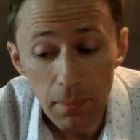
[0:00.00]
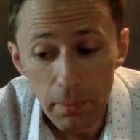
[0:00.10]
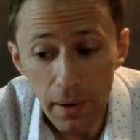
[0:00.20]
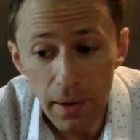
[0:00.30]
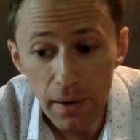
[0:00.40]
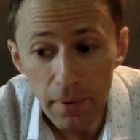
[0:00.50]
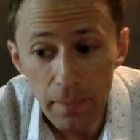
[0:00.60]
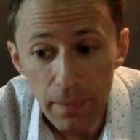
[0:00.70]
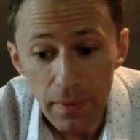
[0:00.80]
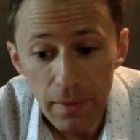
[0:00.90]
But
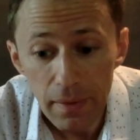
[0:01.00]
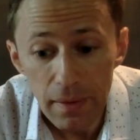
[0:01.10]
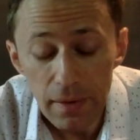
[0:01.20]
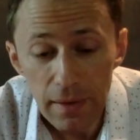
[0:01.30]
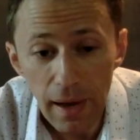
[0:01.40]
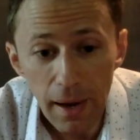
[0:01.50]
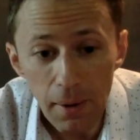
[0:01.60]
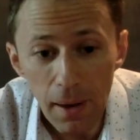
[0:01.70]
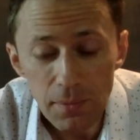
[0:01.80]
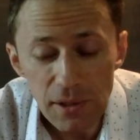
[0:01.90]

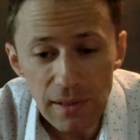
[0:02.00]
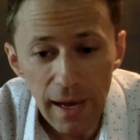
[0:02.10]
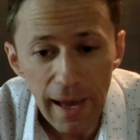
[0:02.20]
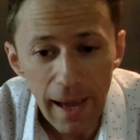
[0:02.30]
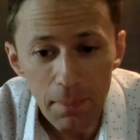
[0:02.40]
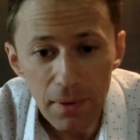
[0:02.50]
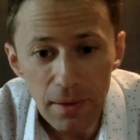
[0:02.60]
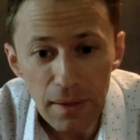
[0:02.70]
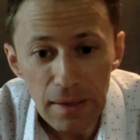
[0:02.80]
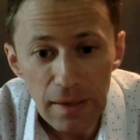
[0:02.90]
yeah, I'm just not
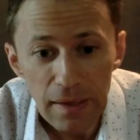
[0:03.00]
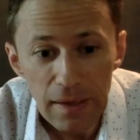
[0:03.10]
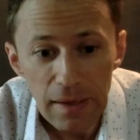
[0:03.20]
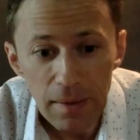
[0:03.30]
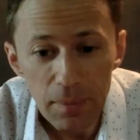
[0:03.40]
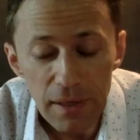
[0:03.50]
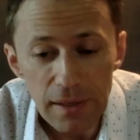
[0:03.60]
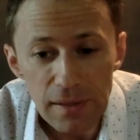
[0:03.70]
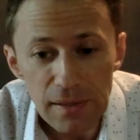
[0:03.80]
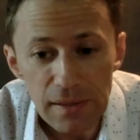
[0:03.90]
happy,
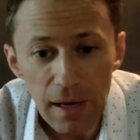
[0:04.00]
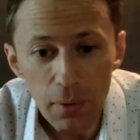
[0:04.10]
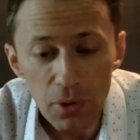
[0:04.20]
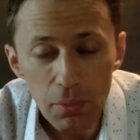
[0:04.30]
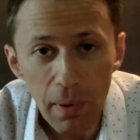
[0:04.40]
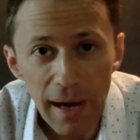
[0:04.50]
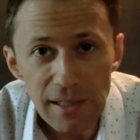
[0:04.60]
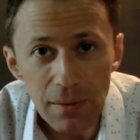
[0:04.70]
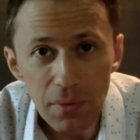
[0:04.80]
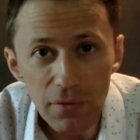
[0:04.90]
because when you buy
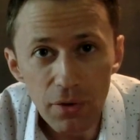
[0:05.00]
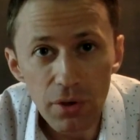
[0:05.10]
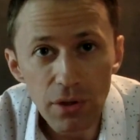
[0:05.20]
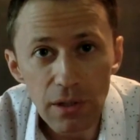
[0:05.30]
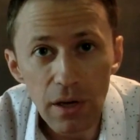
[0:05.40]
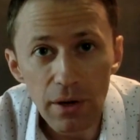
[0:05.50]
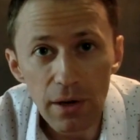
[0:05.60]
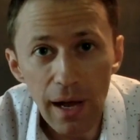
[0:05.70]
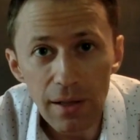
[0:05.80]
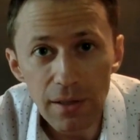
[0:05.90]
something for
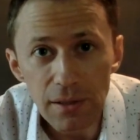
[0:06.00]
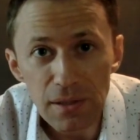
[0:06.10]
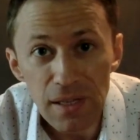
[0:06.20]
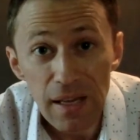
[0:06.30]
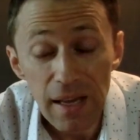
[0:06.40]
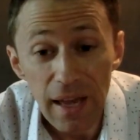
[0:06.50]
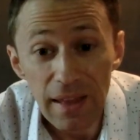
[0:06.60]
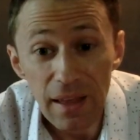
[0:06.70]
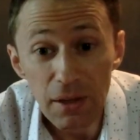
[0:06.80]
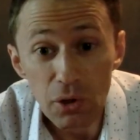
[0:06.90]
$1,300
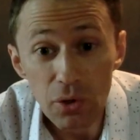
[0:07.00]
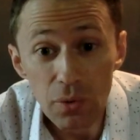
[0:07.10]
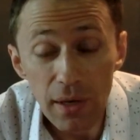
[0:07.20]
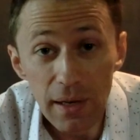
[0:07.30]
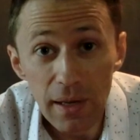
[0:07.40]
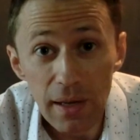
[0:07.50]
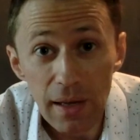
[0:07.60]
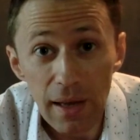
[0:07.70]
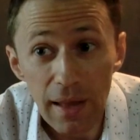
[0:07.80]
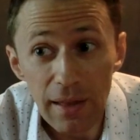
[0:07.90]
and then you get it
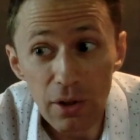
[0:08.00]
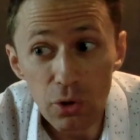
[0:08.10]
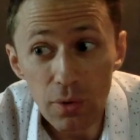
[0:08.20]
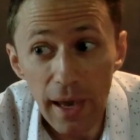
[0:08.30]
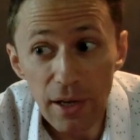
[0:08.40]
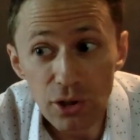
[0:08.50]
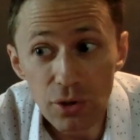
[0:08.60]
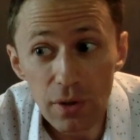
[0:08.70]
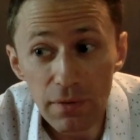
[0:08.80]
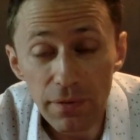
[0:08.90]
and then you can't
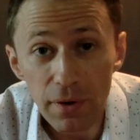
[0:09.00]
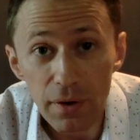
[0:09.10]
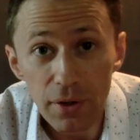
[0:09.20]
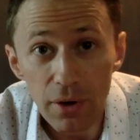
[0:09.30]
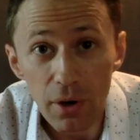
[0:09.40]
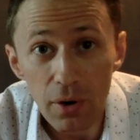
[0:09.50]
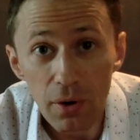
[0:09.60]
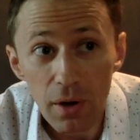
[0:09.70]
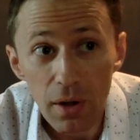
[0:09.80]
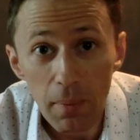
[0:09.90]
shoot it for, you know,
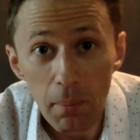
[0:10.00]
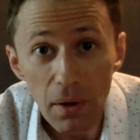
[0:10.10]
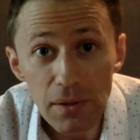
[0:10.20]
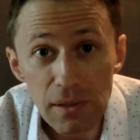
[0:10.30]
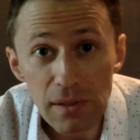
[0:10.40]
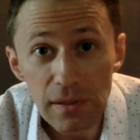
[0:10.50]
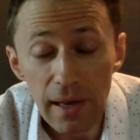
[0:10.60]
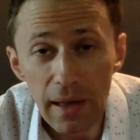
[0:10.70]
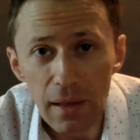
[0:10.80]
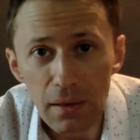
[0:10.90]
months,
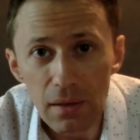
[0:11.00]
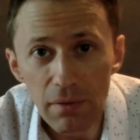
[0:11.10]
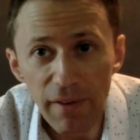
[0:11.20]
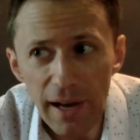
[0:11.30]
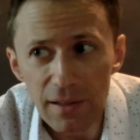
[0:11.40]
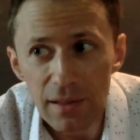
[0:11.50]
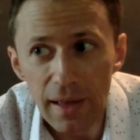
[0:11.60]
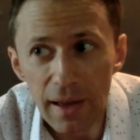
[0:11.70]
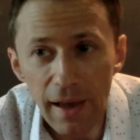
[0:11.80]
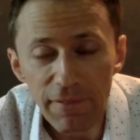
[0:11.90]
and the fact
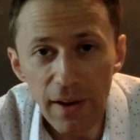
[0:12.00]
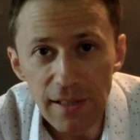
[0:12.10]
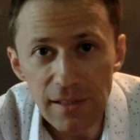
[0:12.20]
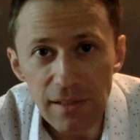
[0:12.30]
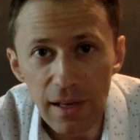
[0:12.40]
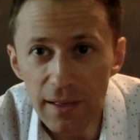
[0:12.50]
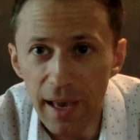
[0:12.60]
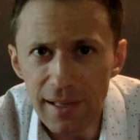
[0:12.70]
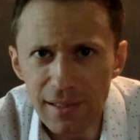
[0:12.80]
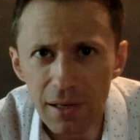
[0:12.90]
that FX is like,
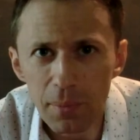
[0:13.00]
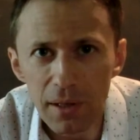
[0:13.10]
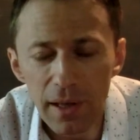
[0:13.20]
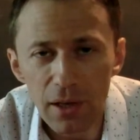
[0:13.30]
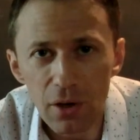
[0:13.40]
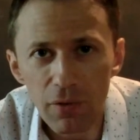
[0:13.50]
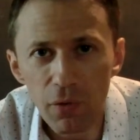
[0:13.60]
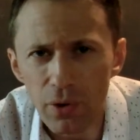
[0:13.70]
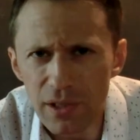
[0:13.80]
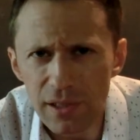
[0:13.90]
yeah, it's going to be like, you know,
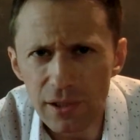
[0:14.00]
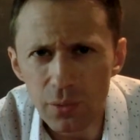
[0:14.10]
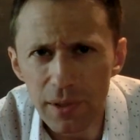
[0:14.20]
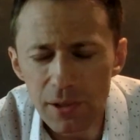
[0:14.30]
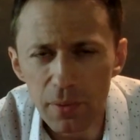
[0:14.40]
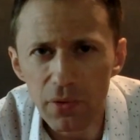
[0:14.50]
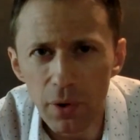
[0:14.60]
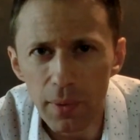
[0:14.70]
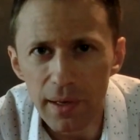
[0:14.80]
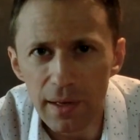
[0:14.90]
4 to 6 weeks before
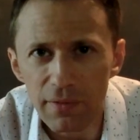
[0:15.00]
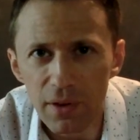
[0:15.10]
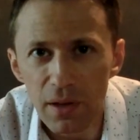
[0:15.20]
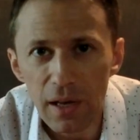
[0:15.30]
we can even